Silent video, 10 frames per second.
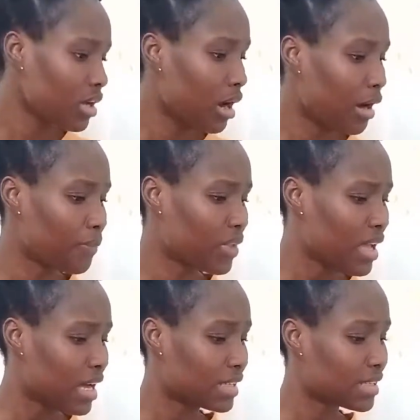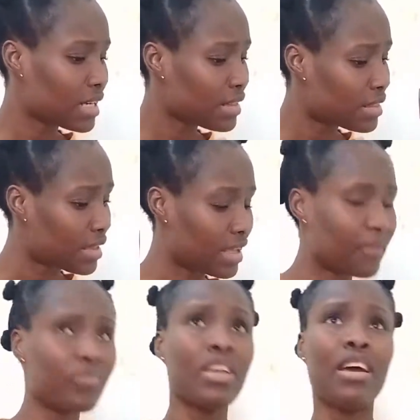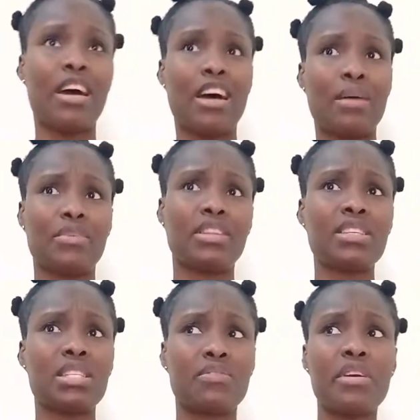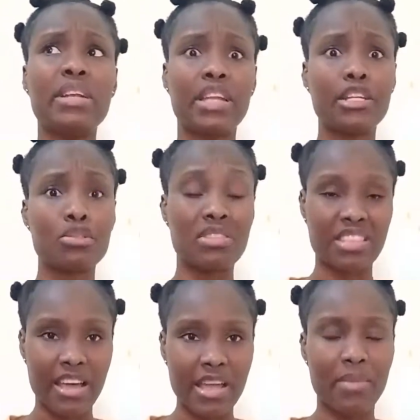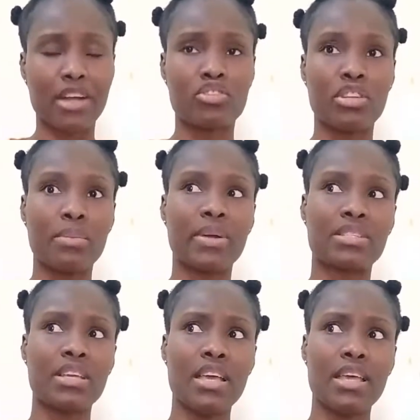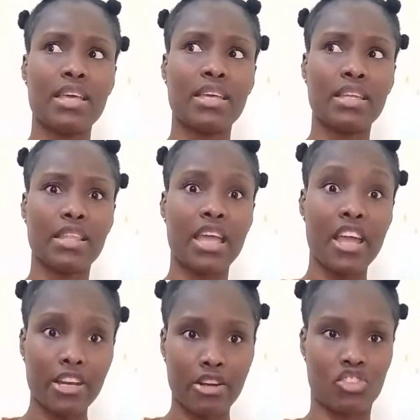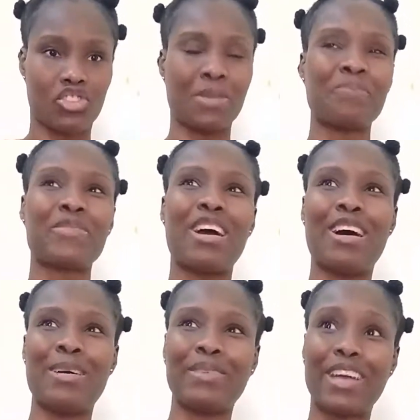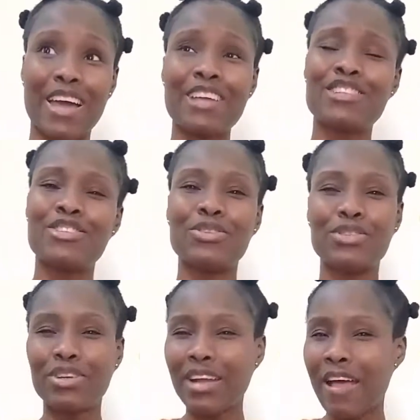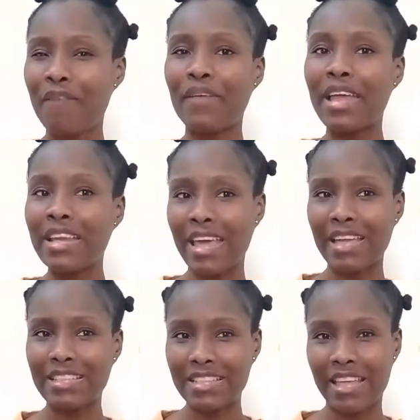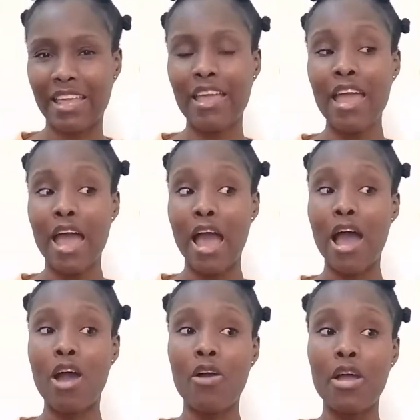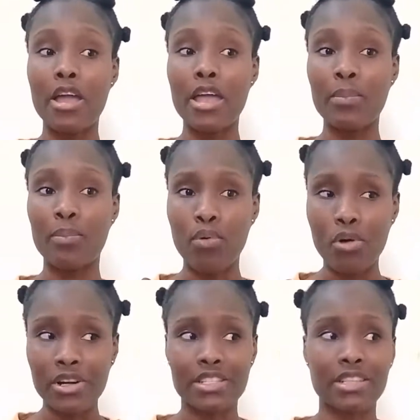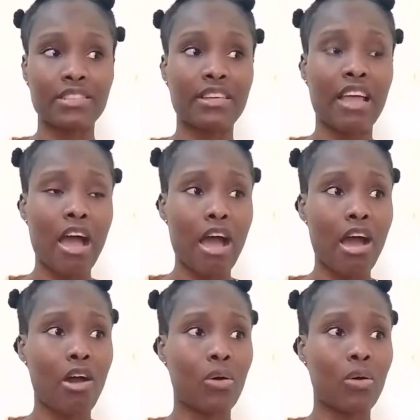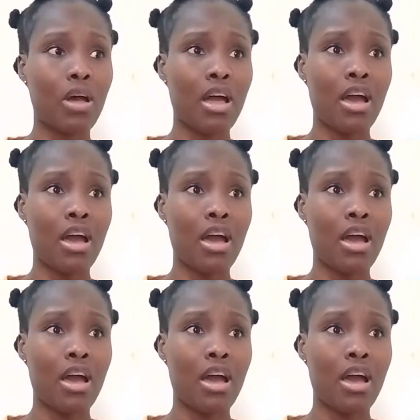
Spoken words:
Another thing, this is very linked to time actually, but energy. Guys, you don't have any idea how important and how